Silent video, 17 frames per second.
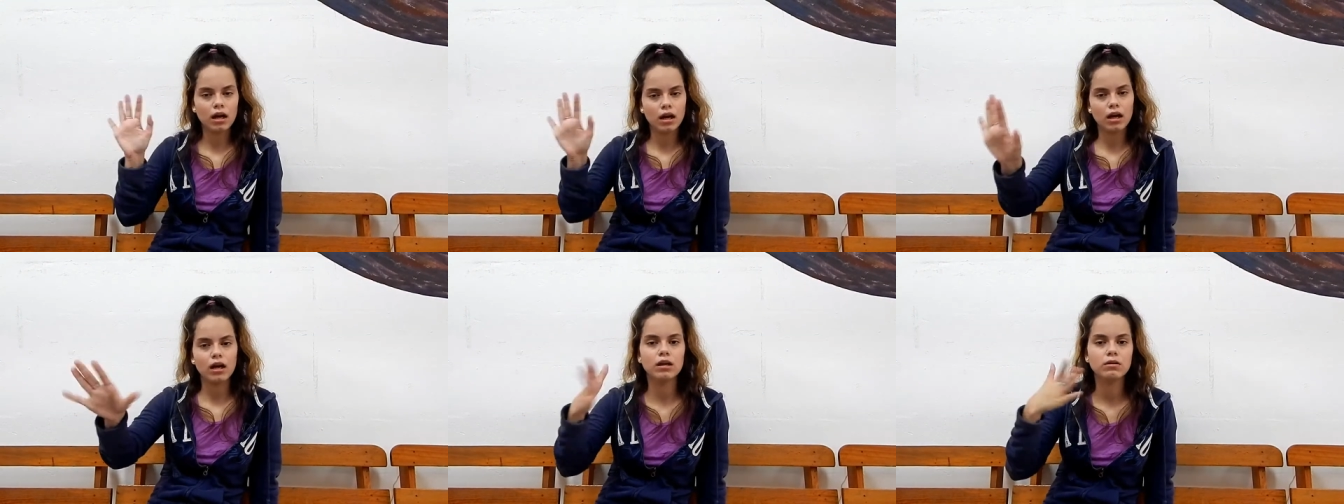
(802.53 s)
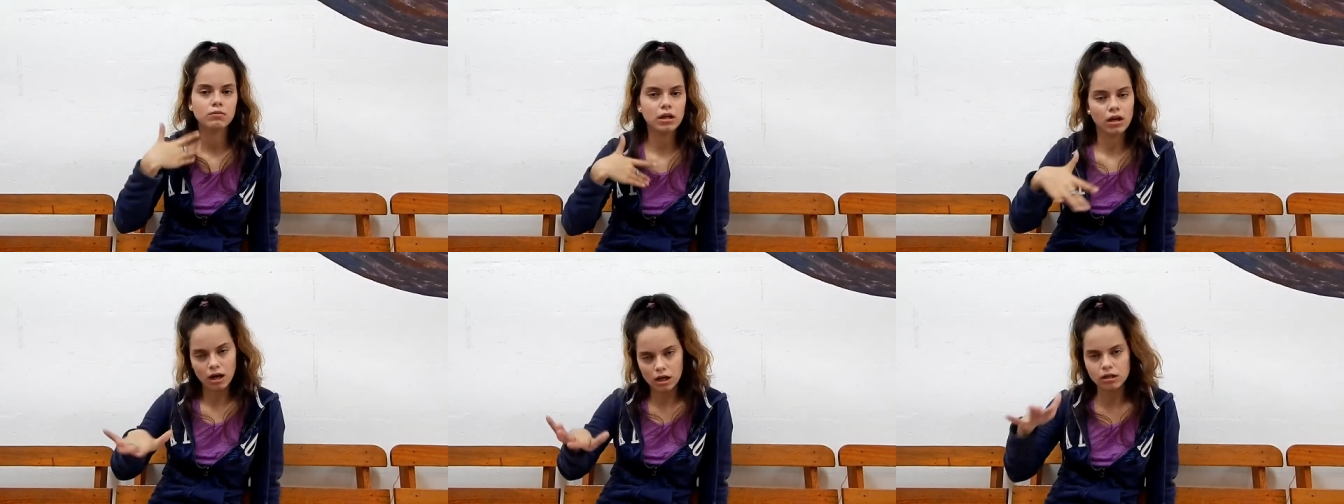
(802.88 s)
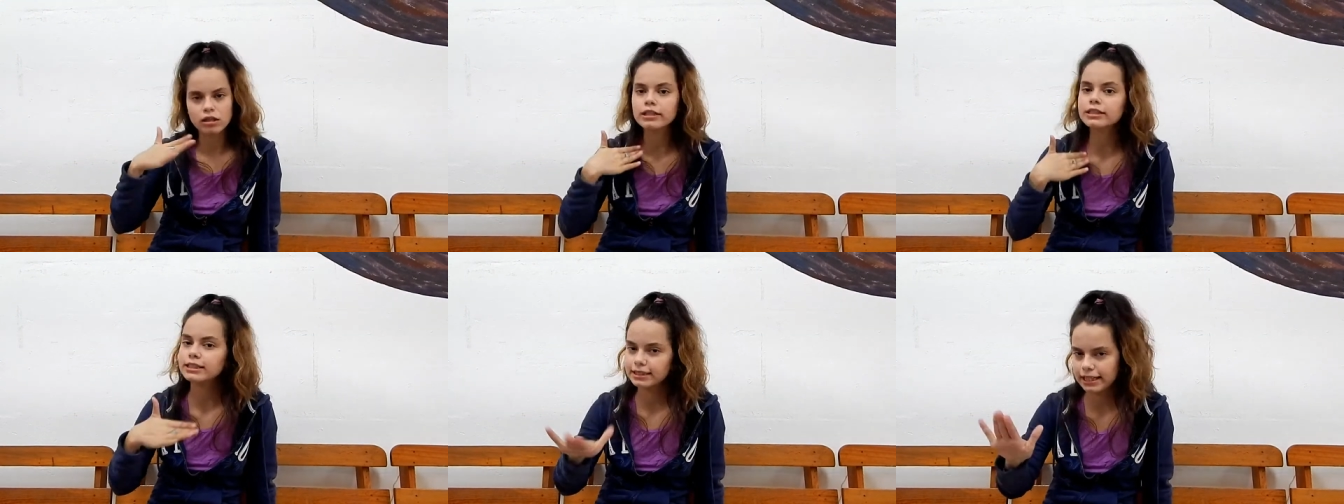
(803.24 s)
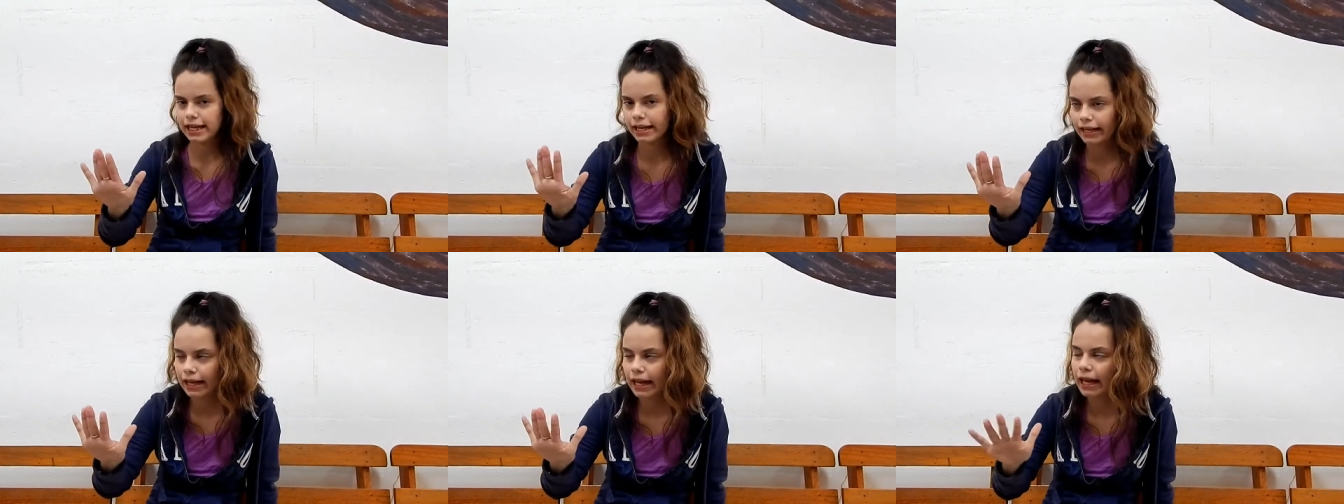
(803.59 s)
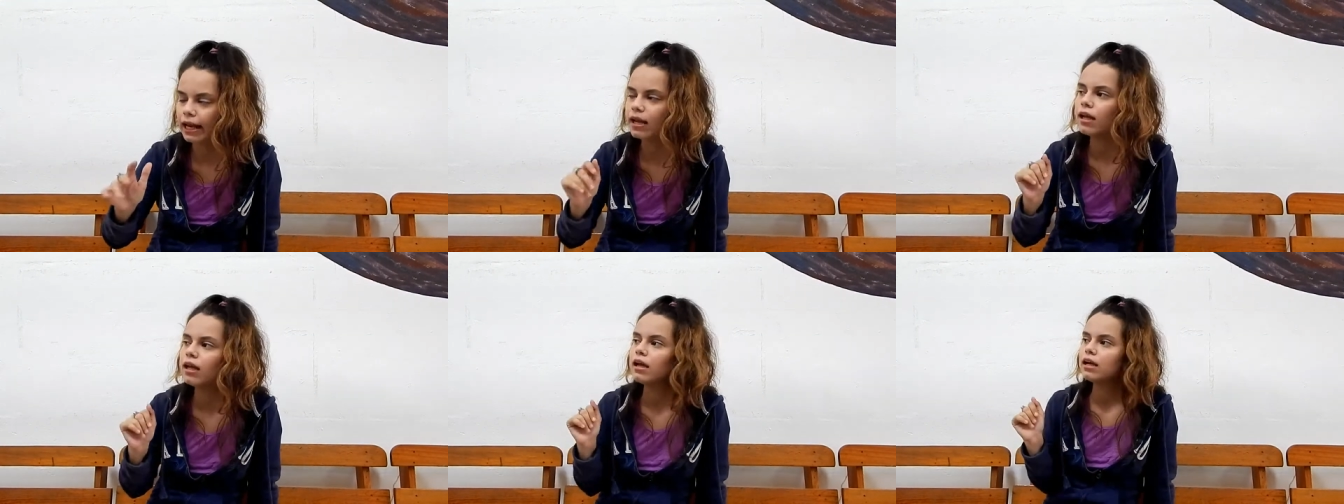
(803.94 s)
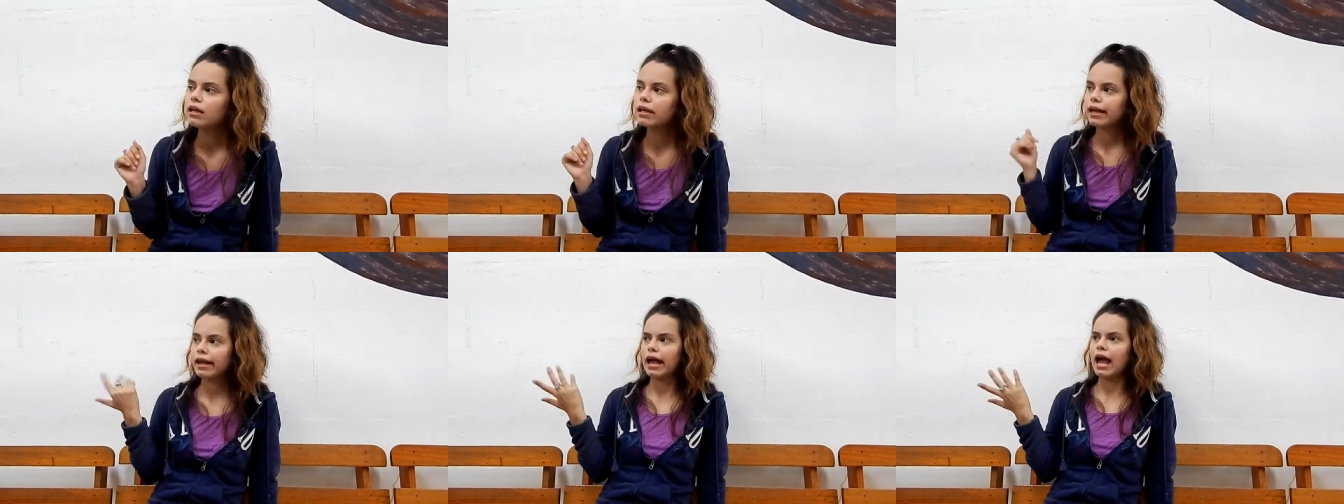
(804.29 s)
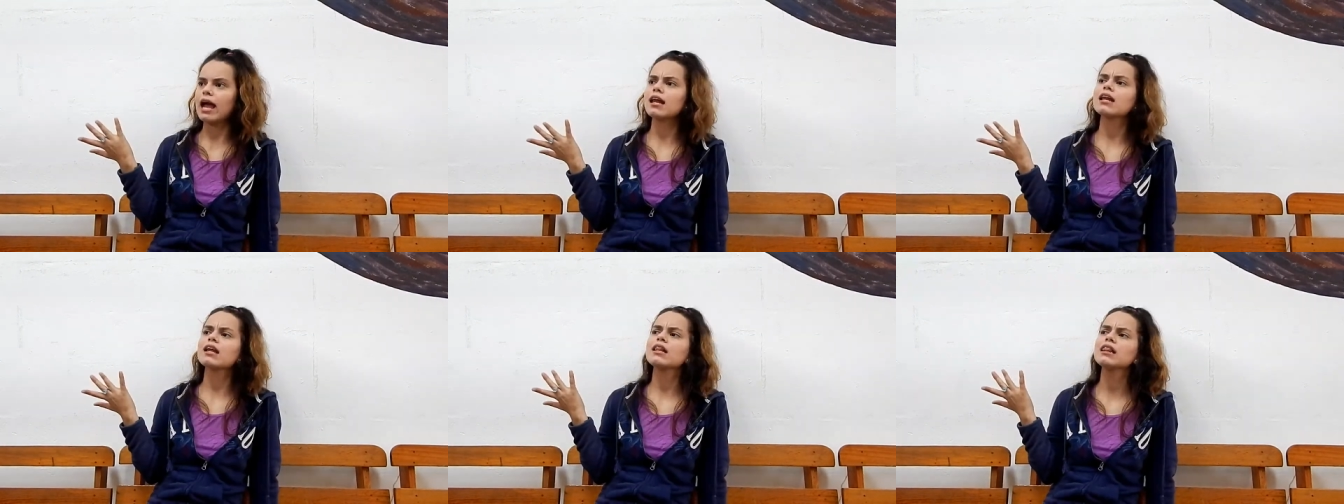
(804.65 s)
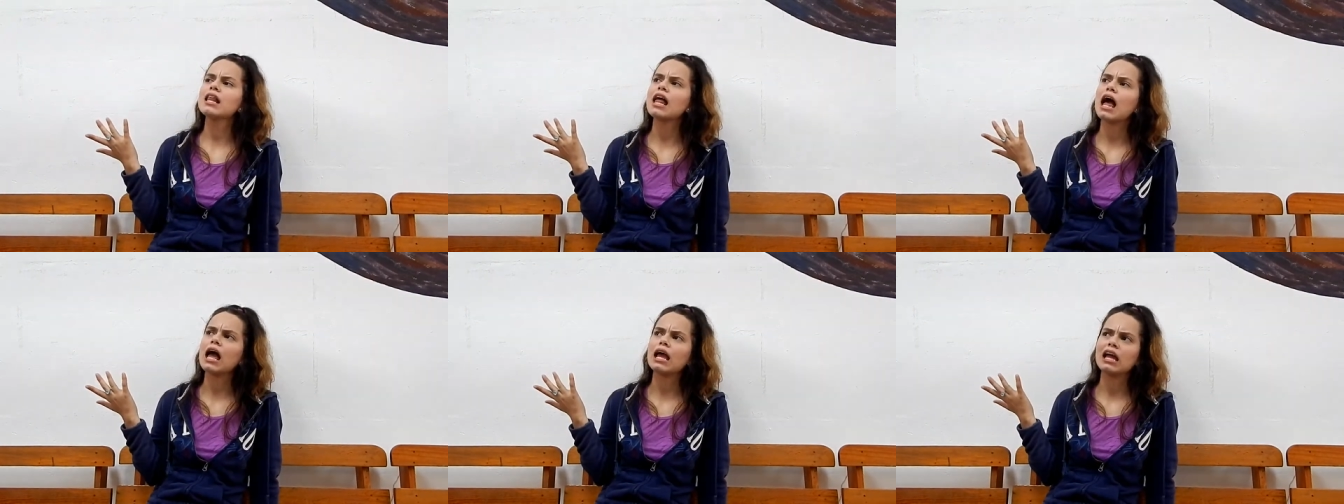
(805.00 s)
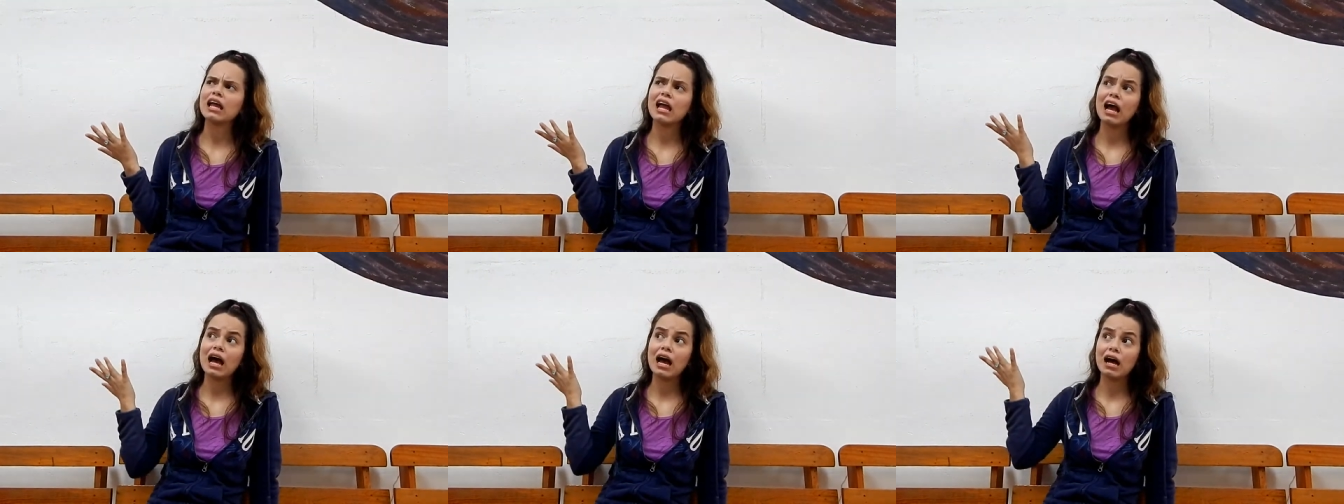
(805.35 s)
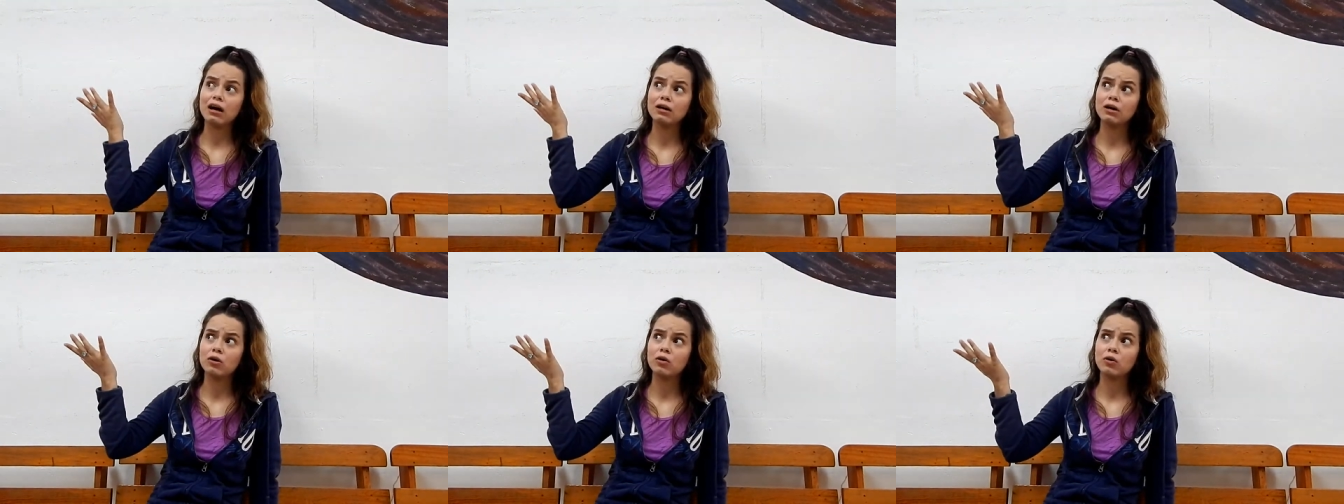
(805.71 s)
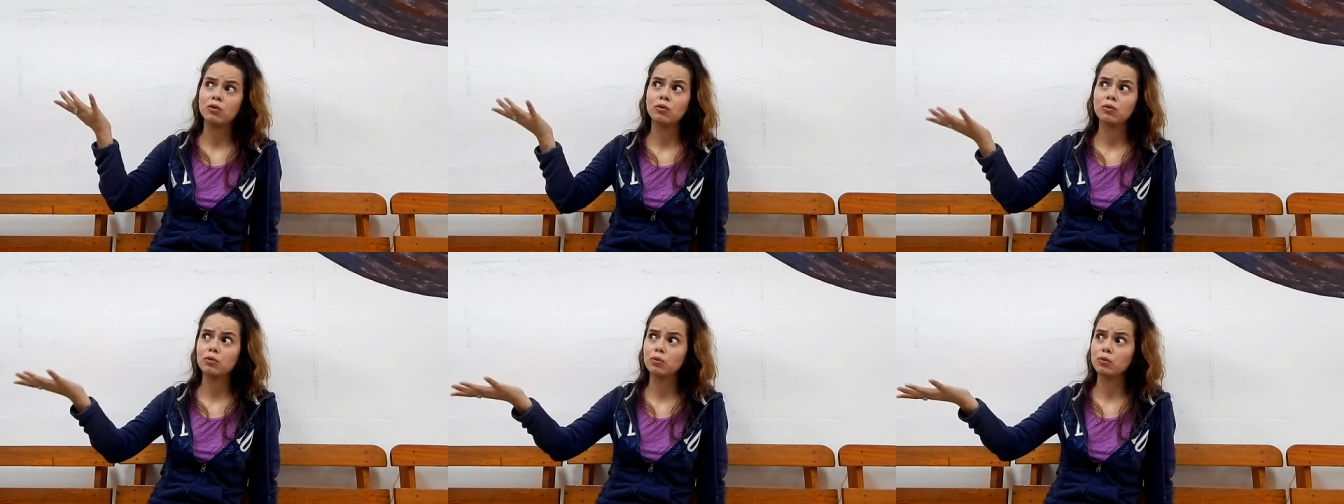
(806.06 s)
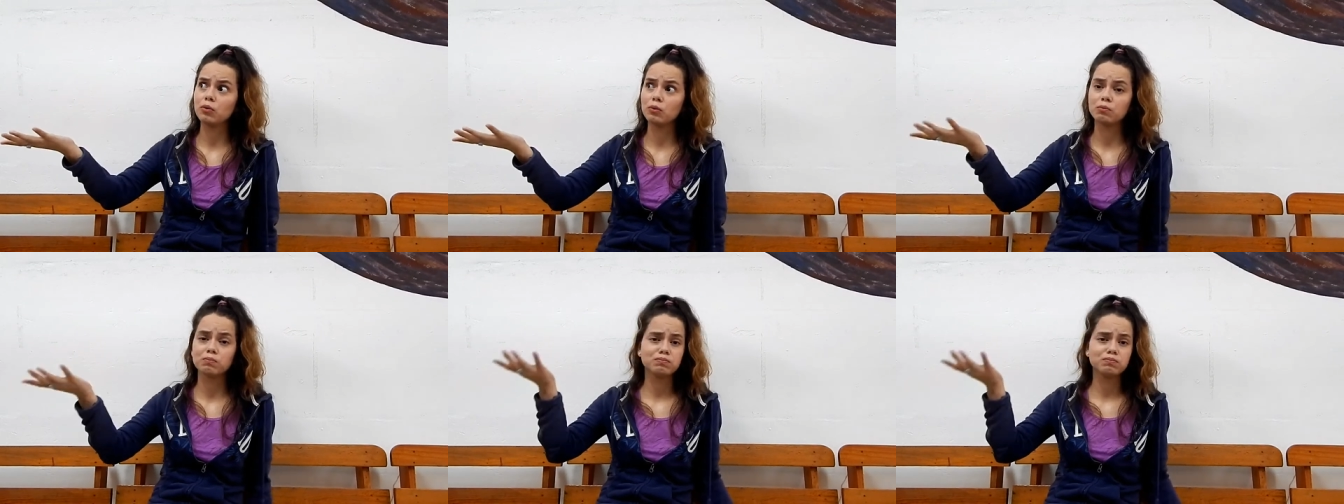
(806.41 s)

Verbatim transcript: in my understanding, kind of like a whole